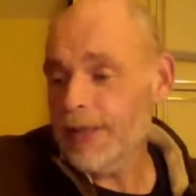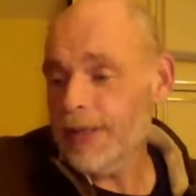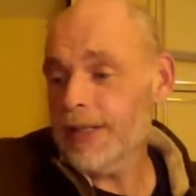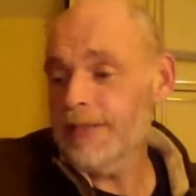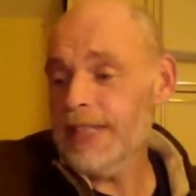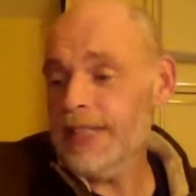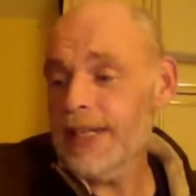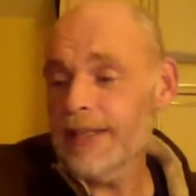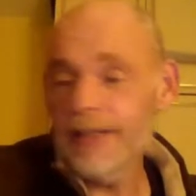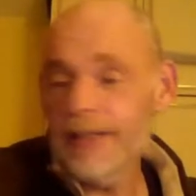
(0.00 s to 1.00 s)
Not that I've said
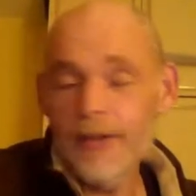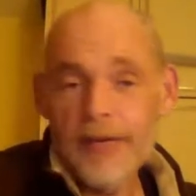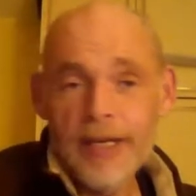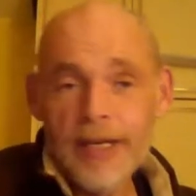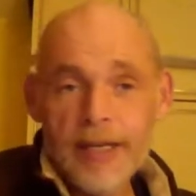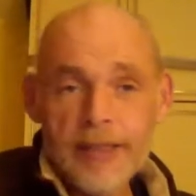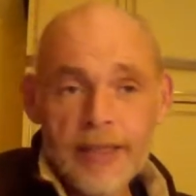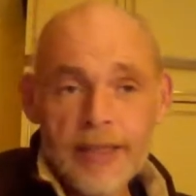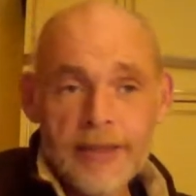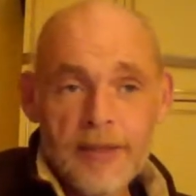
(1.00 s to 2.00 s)
anything already. I
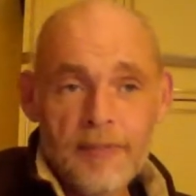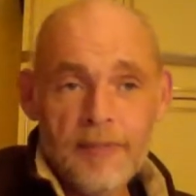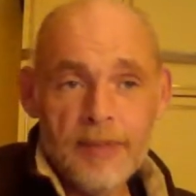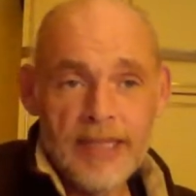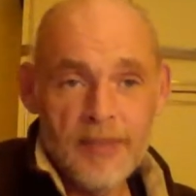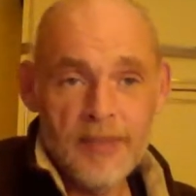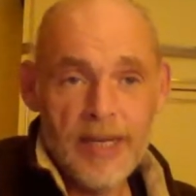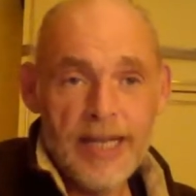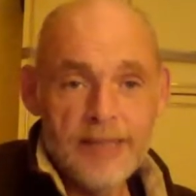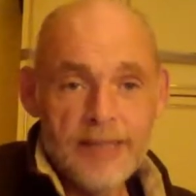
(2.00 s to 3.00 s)
sort of presented what I
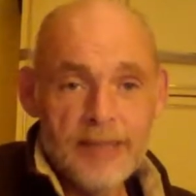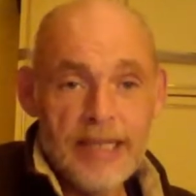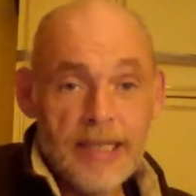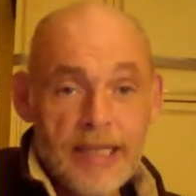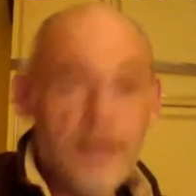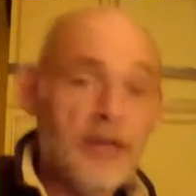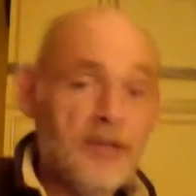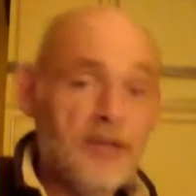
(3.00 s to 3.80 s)
had to present anyway.